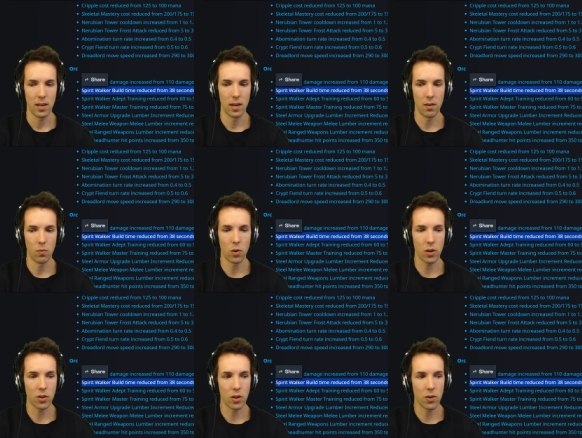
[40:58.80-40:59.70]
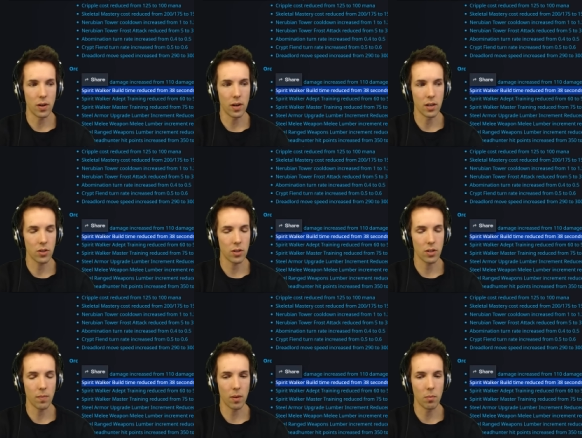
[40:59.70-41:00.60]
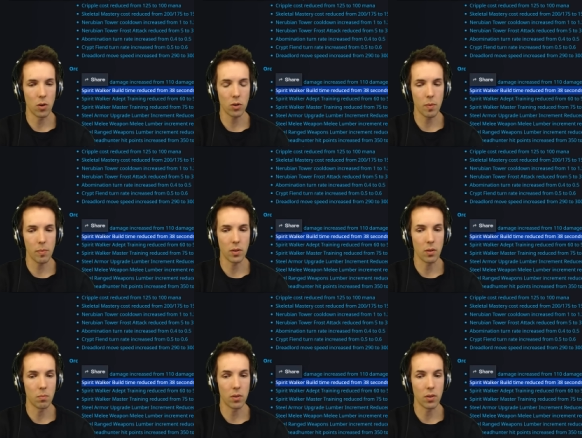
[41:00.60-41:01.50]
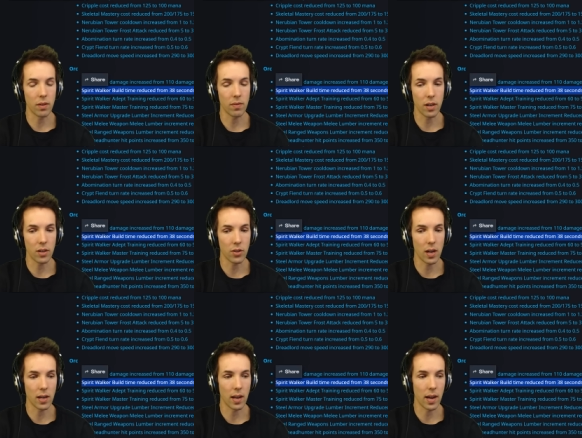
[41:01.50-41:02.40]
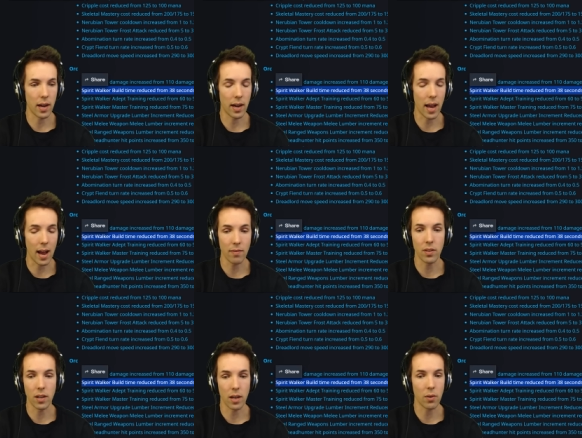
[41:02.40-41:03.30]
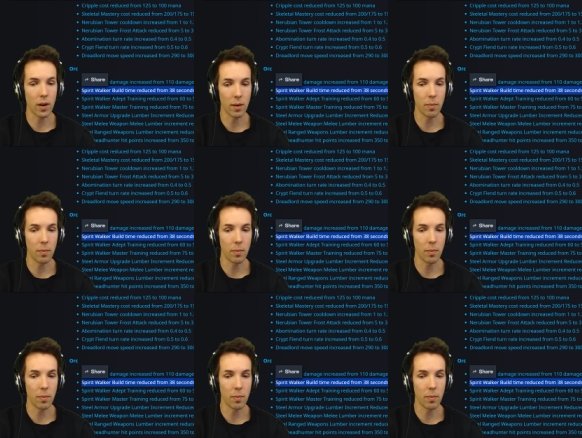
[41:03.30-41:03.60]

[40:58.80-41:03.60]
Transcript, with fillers: Uh, Walker Tauren is something most people don't burn their fingers on, and I, I have done it quite a